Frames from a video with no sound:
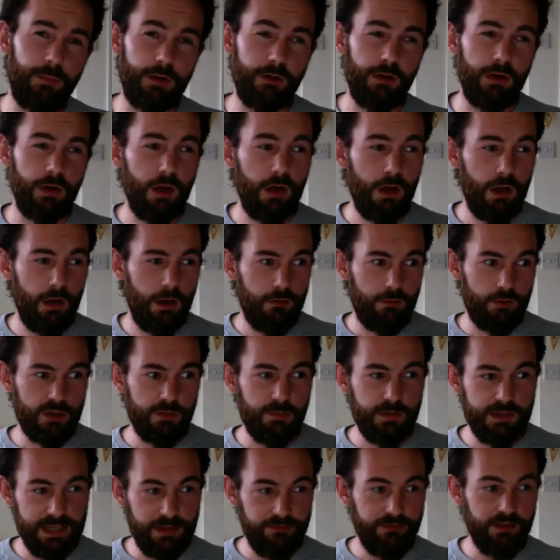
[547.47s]
But we're
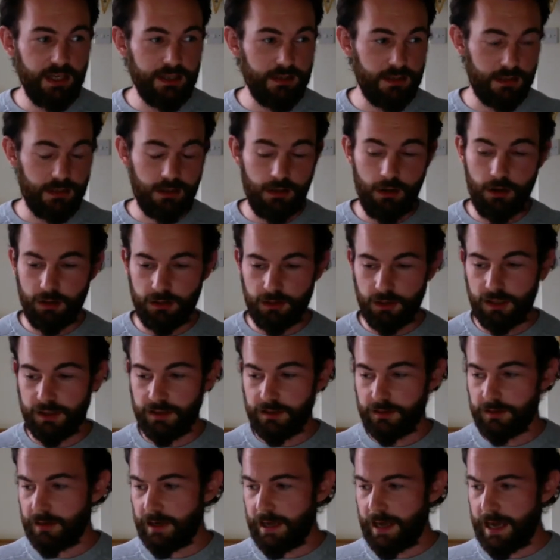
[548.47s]
specifically just
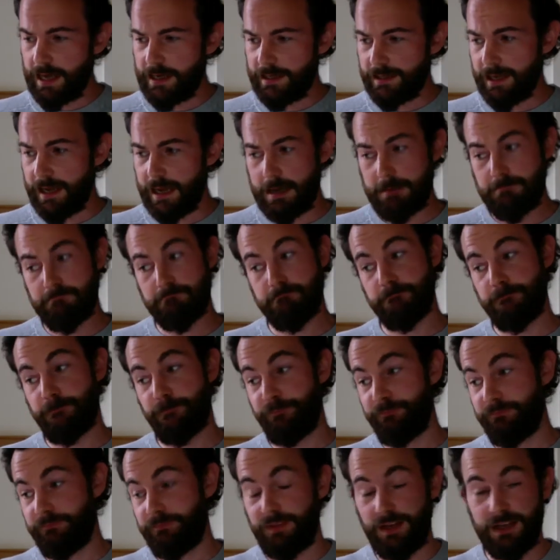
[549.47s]
looking at
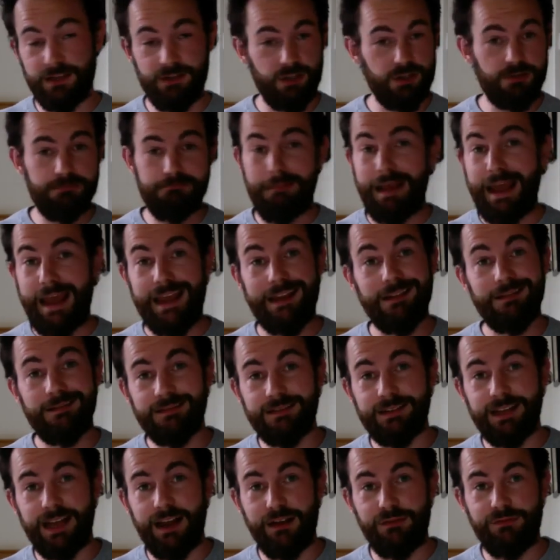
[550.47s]
just men
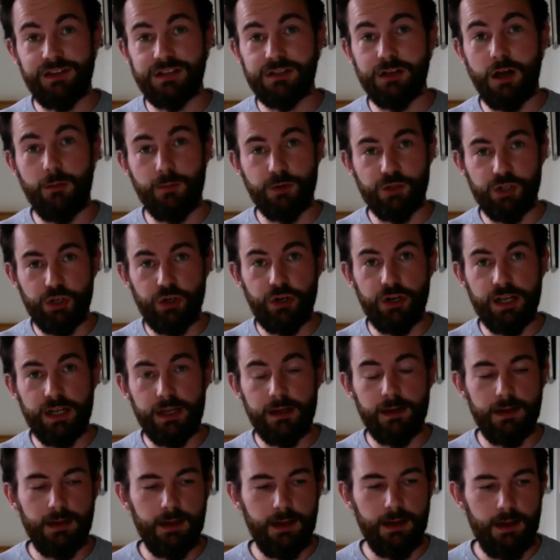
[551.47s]
to have this
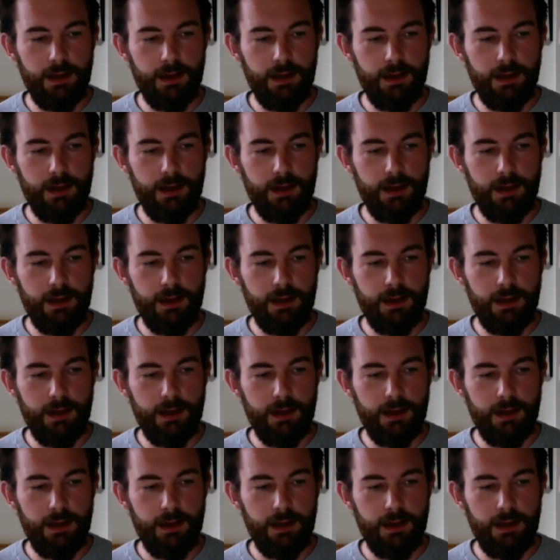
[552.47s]
opportunity,